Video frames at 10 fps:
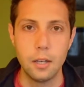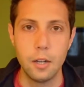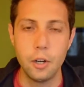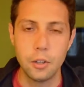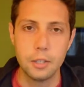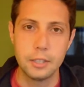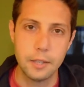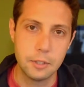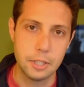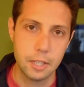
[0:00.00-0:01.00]
Another
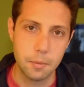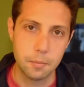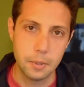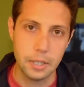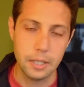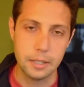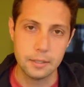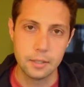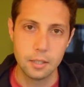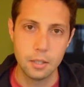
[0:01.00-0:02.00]
safety tip
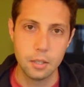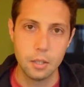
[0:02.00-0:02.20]
is